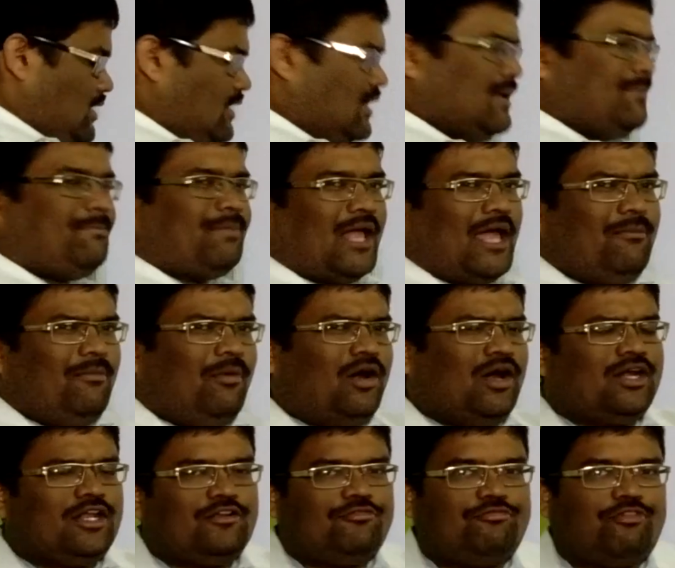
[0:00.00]
A
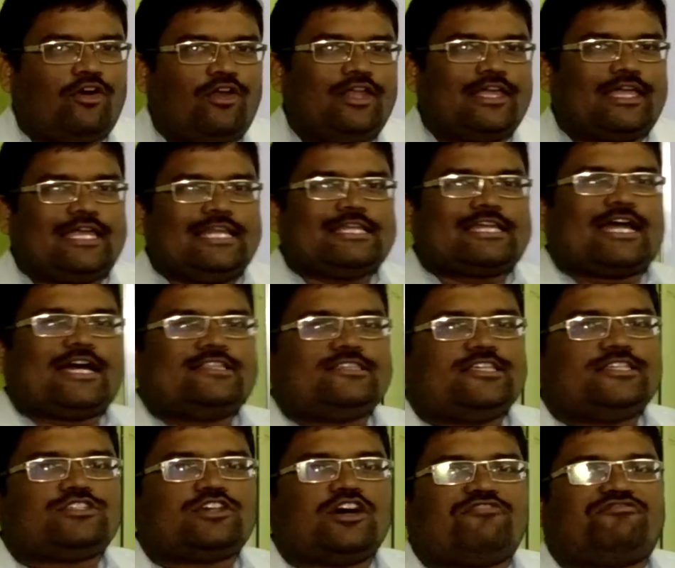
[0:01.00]
primordial follicle
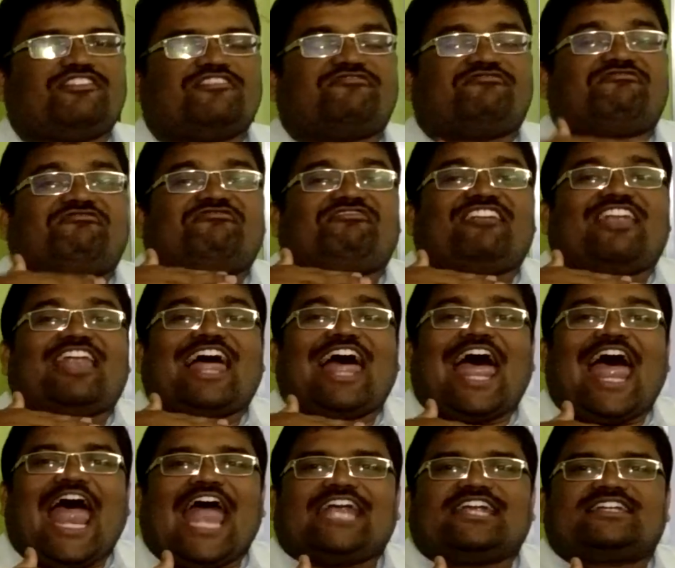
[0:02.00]
consists of a
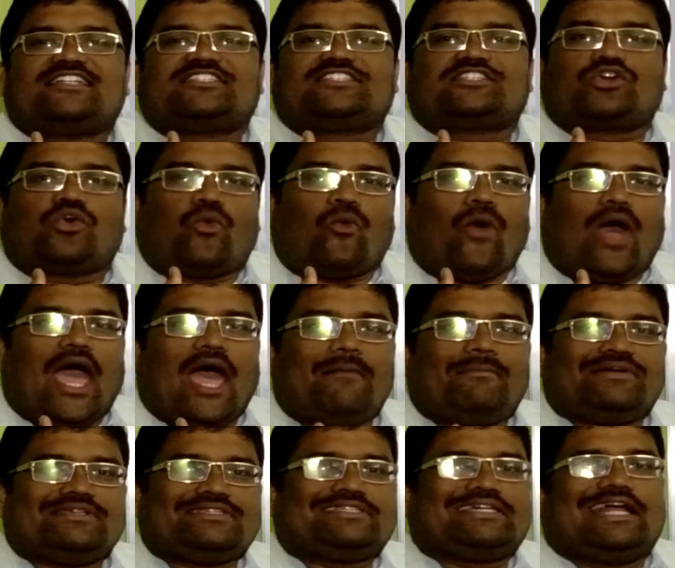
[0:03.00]
flat
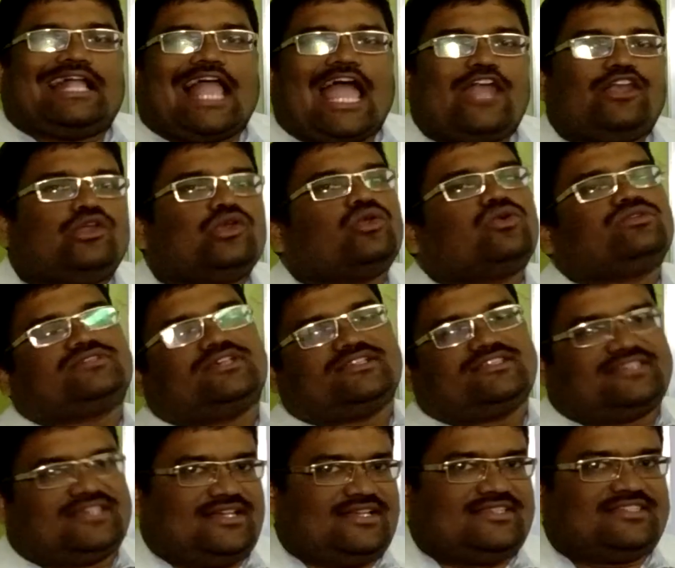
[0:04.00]
squamous granulosa
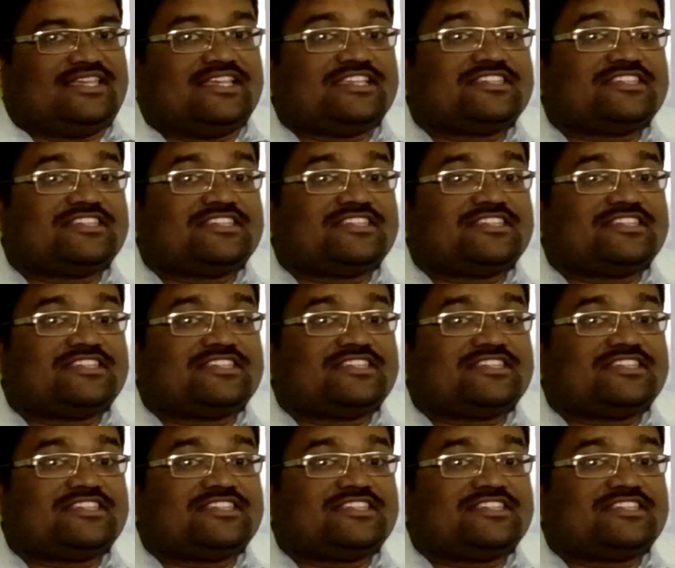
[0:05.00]
cells